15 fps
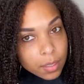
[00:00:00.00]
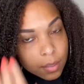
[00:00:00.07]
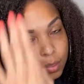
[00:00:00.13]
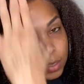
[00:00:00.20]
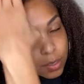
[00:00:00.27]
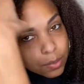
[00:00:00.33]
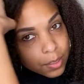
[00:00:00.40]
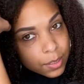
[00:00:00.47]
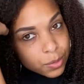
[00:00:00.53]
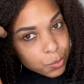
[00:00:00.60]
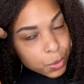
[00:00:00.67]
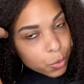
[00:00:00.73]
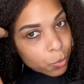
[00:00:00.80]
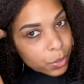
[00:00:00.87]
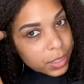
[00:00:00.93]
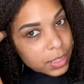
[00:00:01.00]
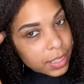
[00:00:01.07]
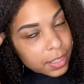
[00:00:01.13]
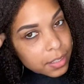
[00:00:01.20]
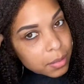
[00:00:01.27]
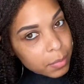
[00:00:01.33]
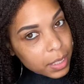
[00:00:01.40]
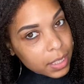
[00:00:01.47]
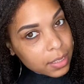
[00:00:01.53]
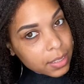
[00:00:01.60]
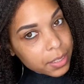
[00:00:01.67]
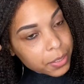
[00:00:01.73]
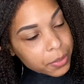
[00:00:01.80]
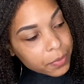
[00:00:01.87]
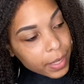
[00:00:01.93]
So this will be one section by
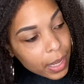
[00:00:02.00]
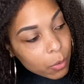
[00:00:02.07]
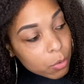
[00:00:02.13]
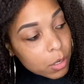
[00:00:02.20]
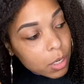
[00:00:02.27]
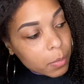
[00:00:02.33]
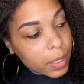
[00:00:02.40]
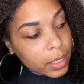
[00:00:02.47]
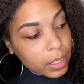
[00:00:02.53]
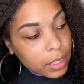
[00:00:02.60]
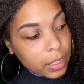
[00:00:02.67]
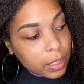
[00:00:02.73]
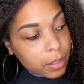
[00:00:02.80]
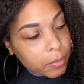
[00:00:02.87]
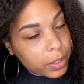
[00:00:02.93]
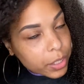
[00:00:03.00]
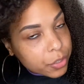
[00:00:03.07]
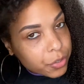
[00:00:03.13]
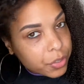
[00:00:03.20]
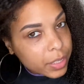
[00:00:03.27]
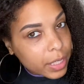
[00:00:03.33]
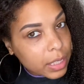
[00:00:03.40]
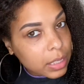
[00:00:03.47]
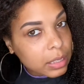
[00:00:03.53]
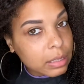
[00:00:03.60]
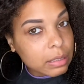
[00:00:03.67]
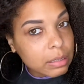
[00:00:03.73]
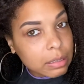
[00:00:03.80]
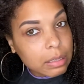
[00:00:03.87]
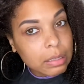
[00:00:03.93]
itself. I will go back in, make sure that it is